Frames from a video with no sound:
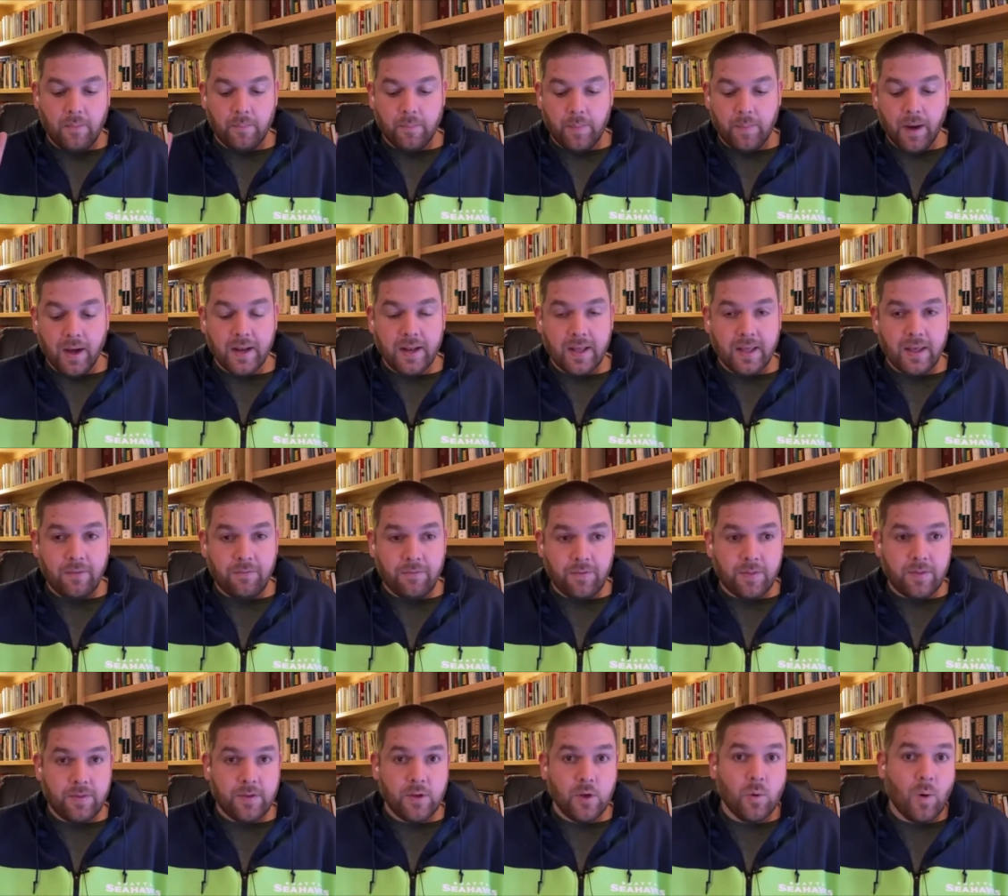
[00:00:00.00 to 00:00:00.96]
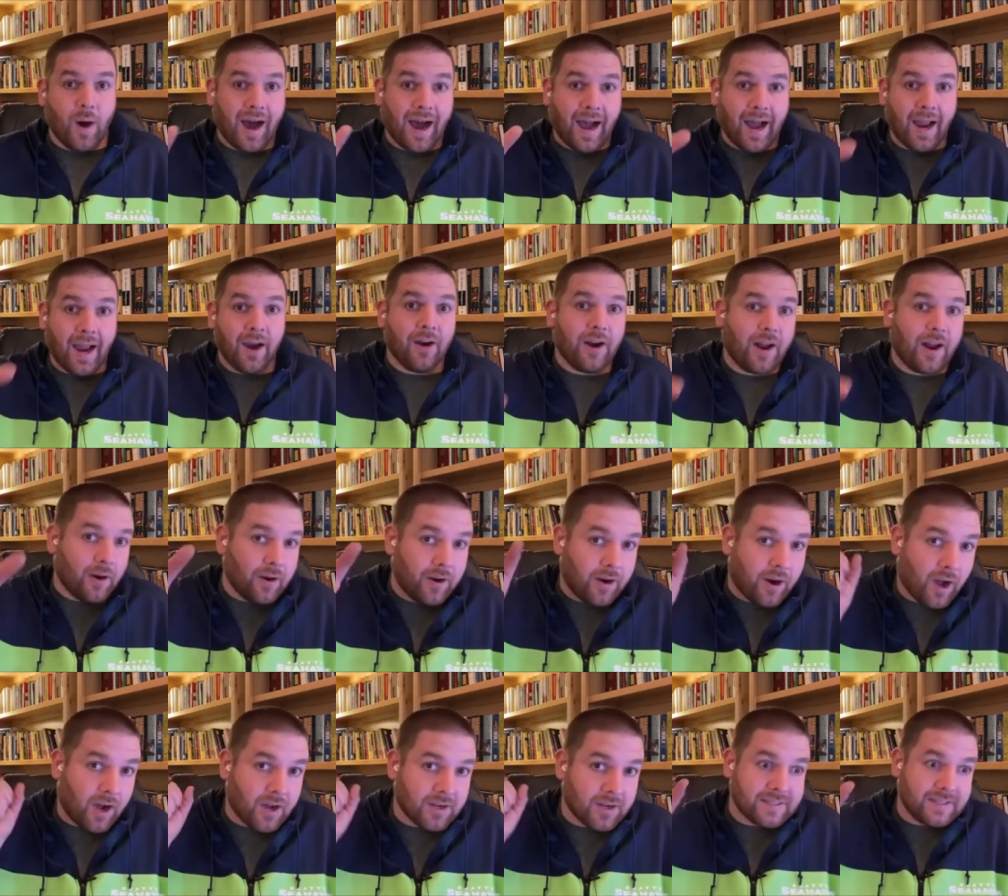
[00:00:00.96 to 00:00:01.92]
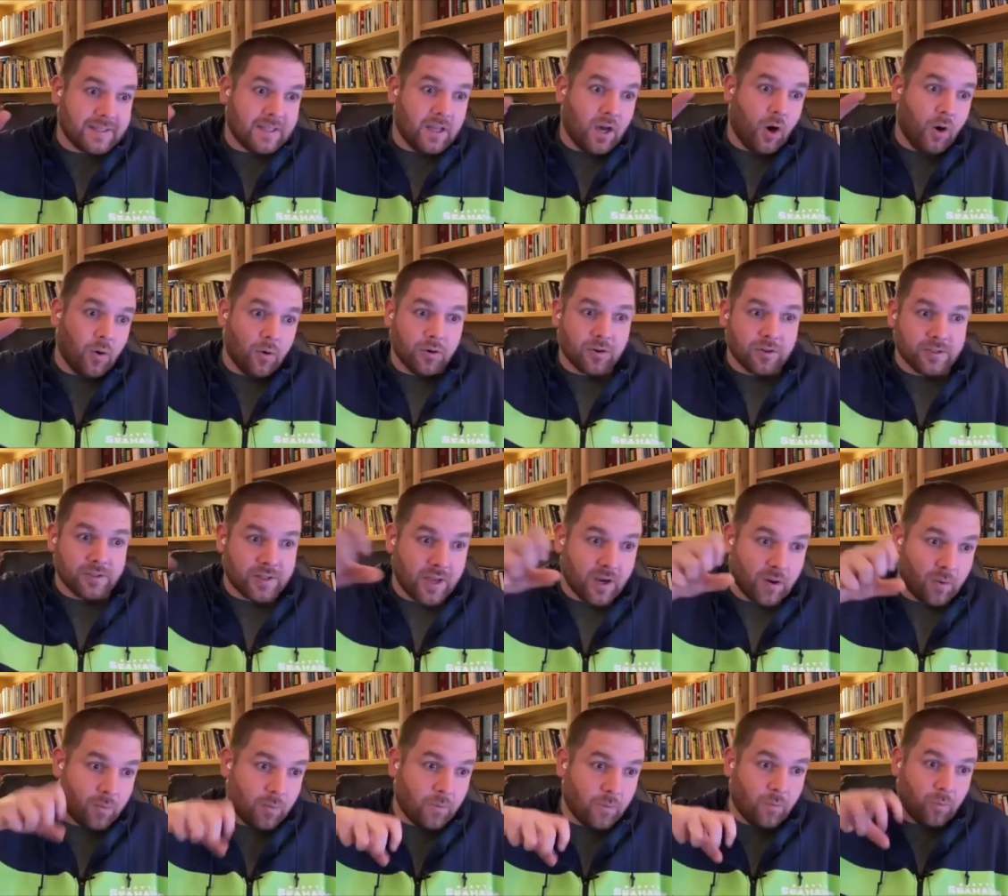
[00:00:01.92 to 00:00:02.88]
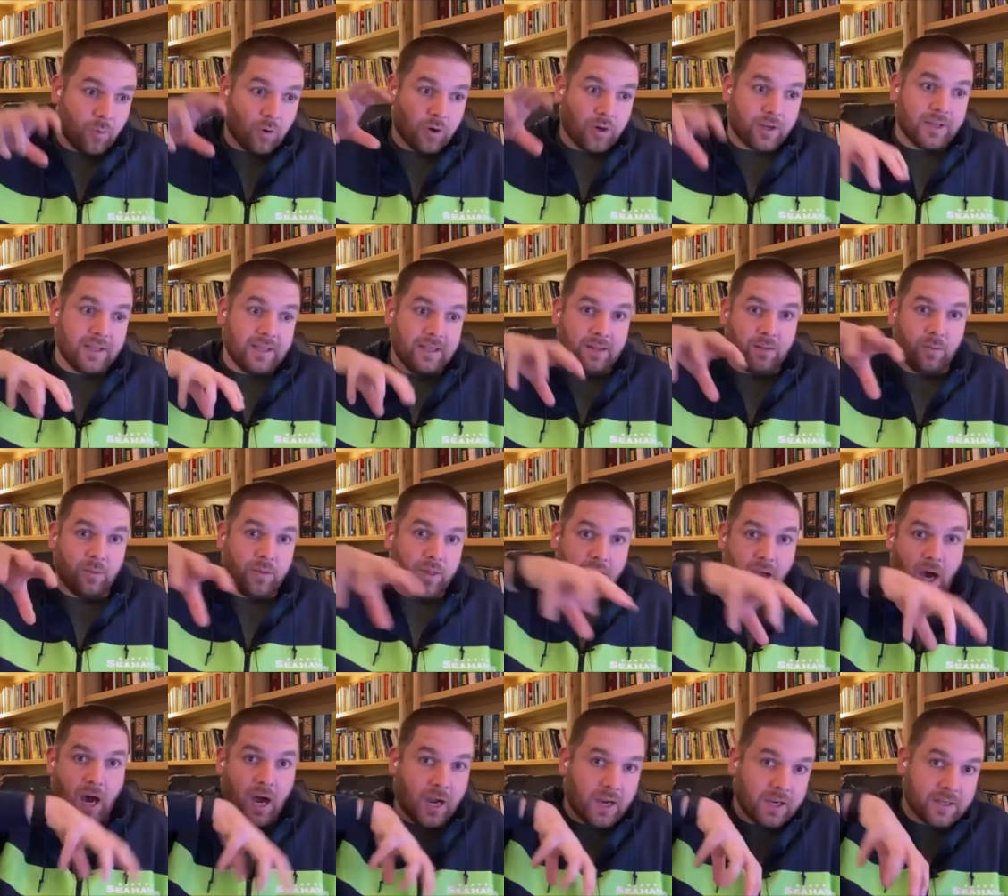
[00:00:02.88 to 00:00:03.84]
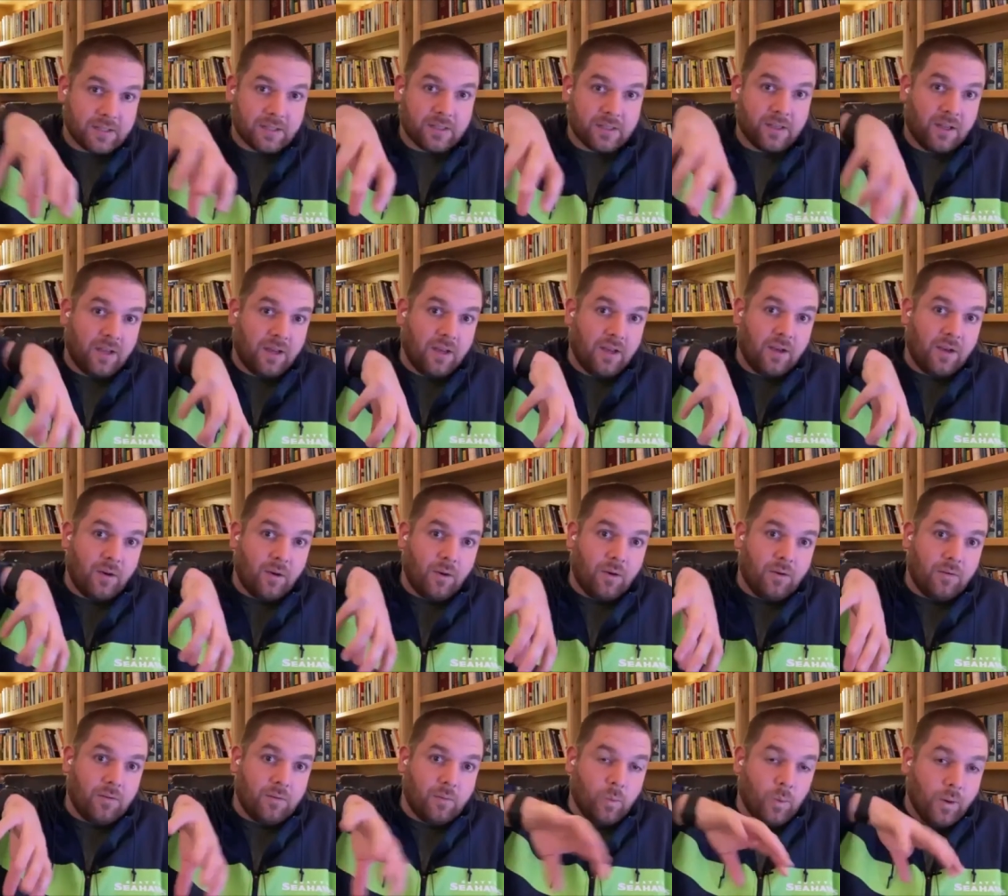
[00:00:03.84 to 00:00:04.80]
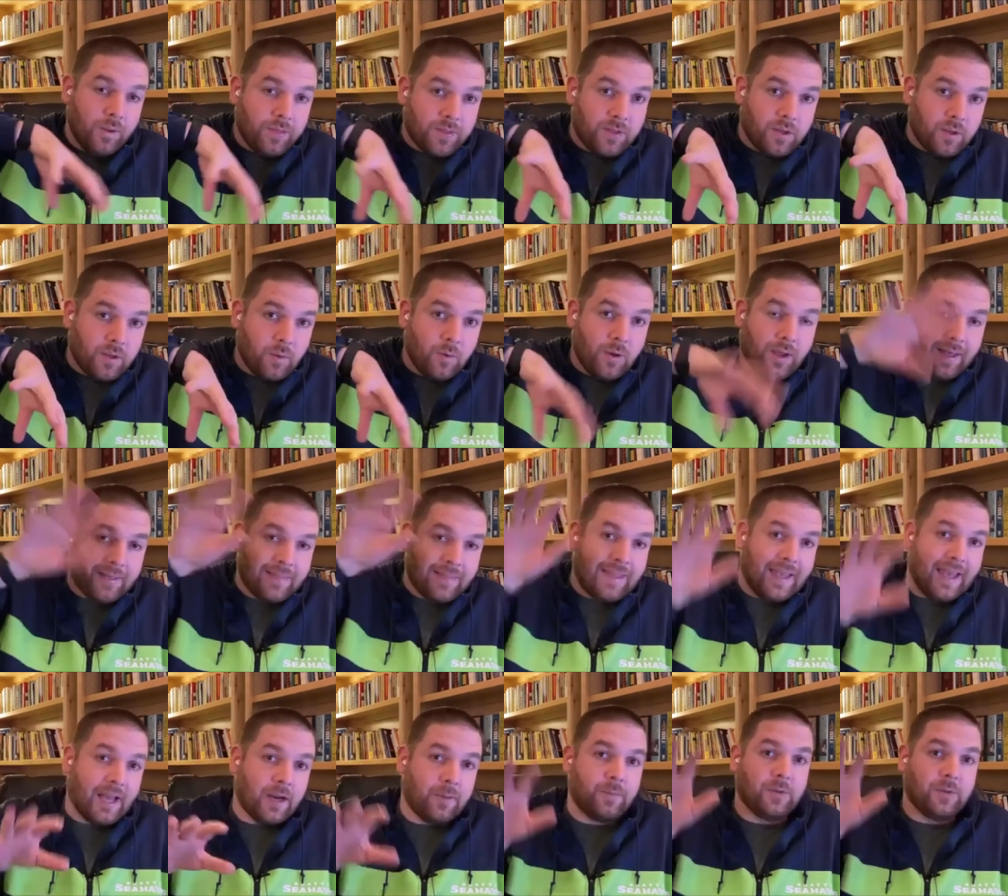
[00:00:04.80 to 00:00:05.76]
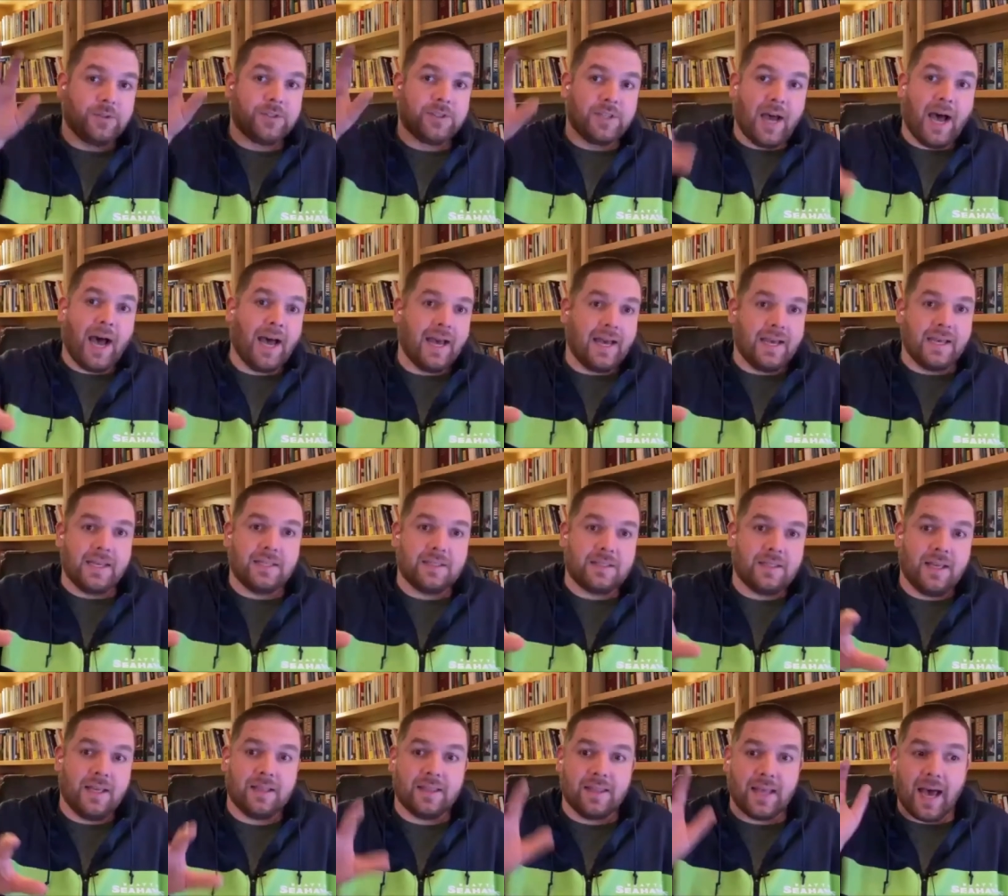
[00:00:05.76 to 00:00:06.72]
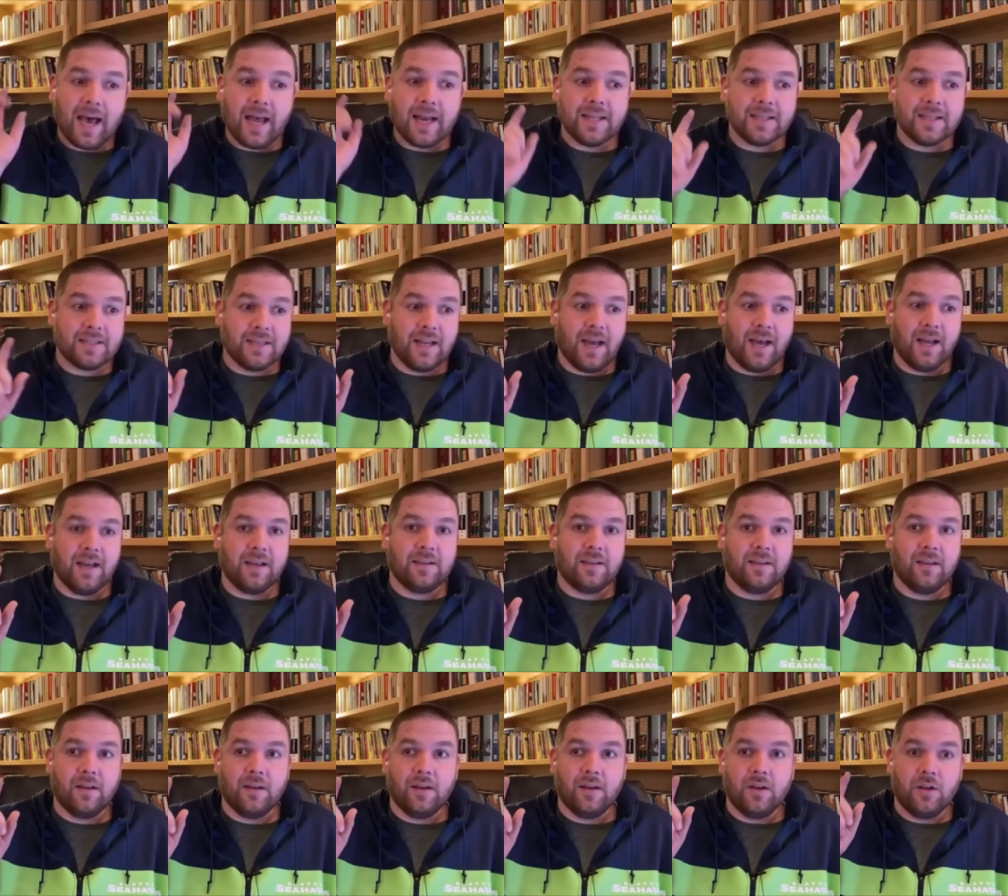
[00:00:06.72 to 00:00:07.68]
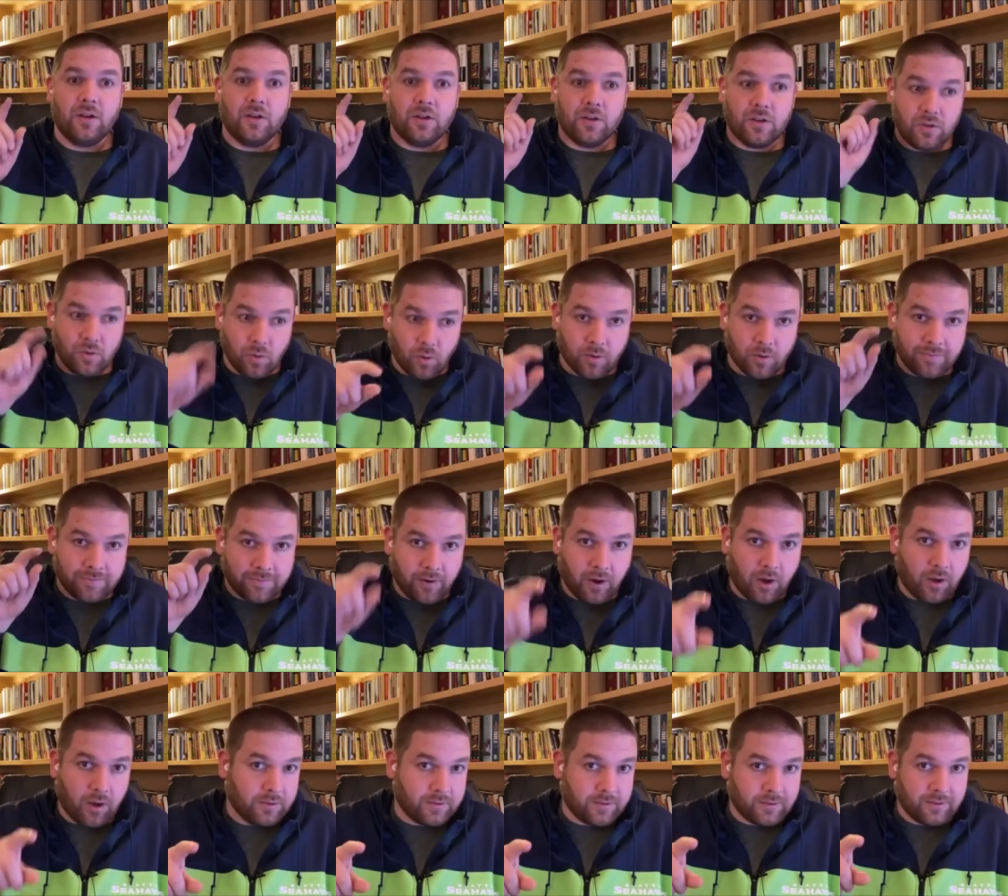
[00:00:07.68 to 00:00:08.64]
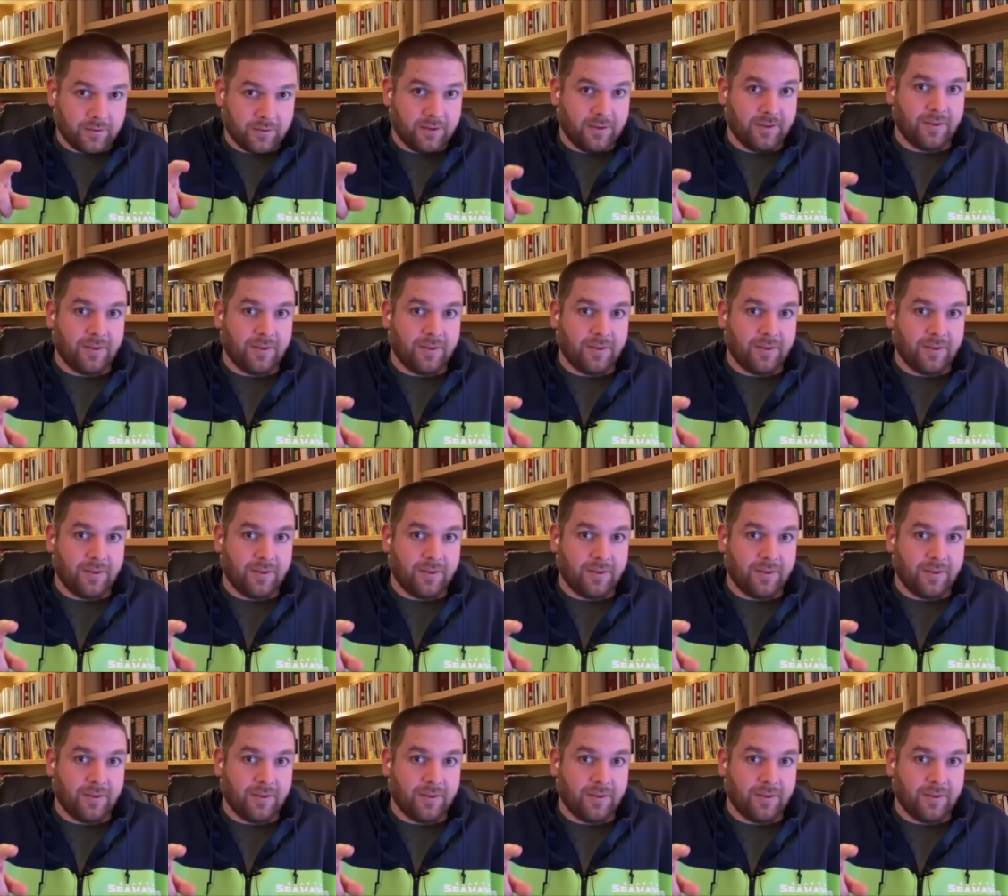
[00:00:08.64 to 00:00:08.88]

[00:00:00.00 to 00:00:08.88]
But if you hired out an ox and the owner's there working the ox with you and the animal dies, that that is not your fault.